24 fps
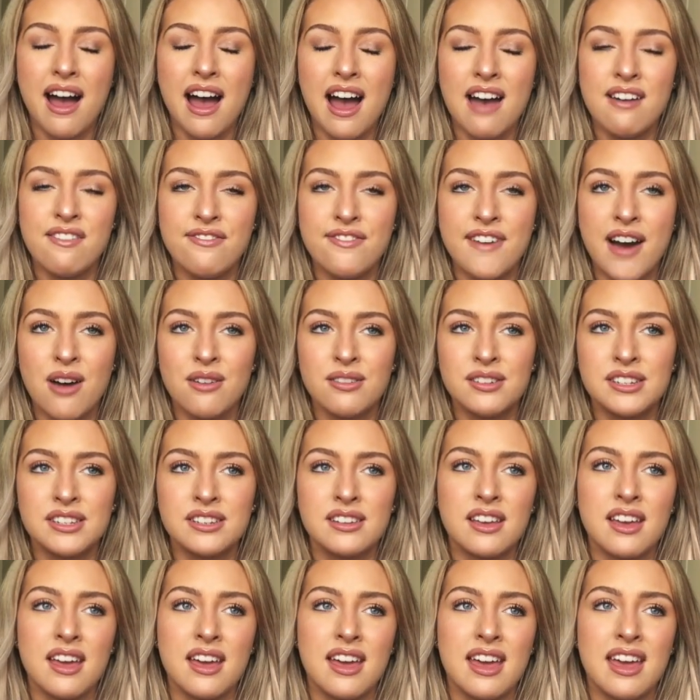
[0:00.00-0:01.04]
I found
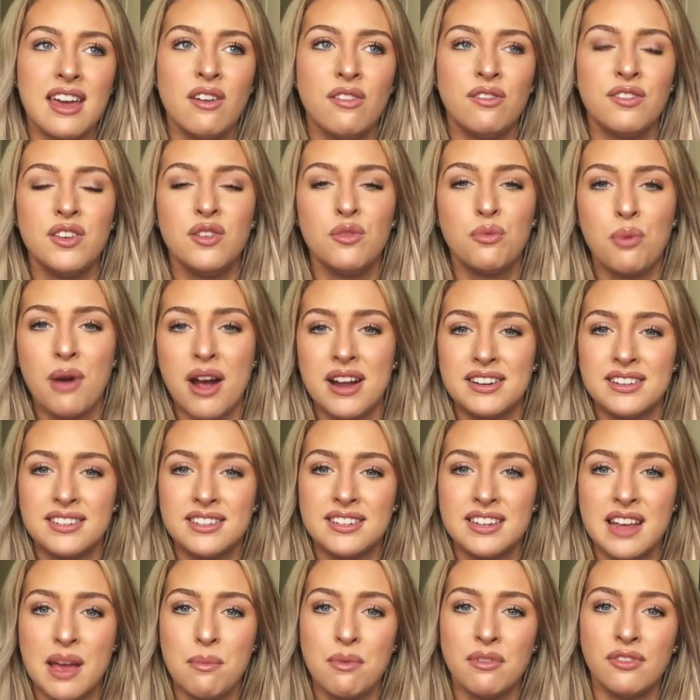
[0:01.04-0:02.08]
if you've practiced
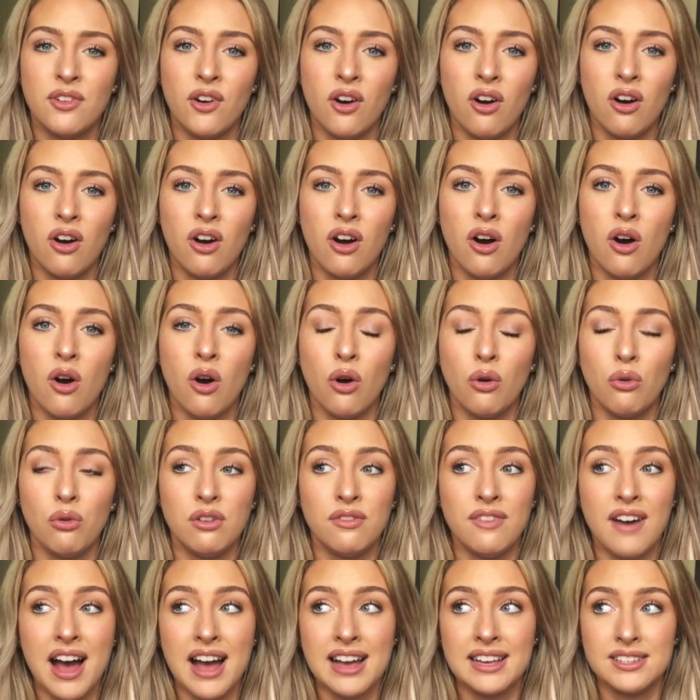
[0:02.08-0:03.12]
the day before or
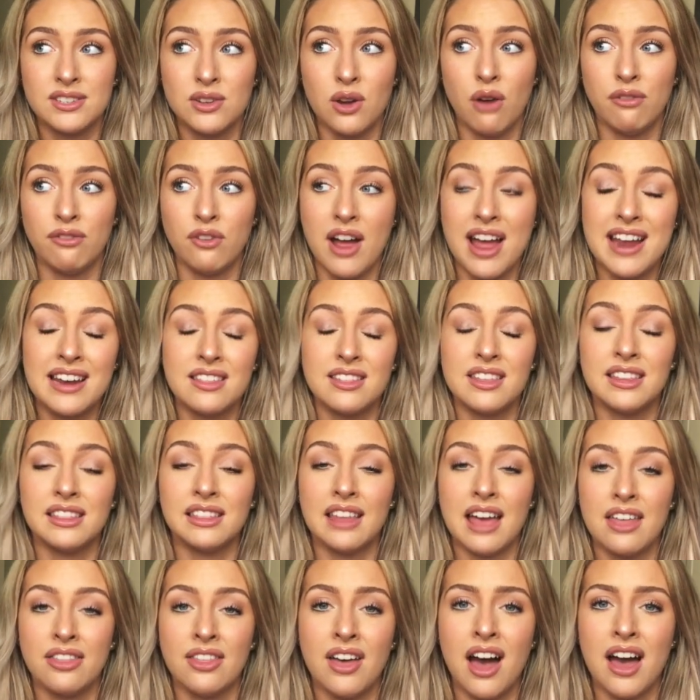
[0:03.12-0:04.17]
revised or for anything
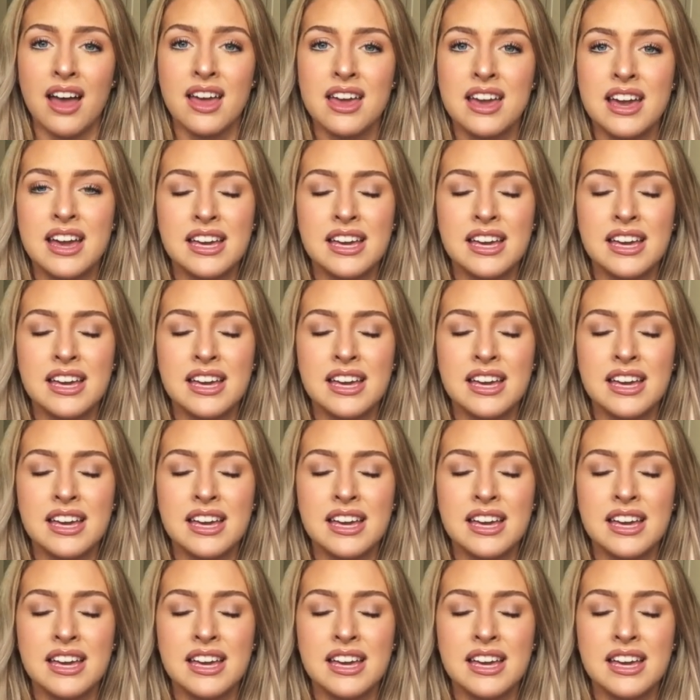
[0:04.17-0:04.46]
like that,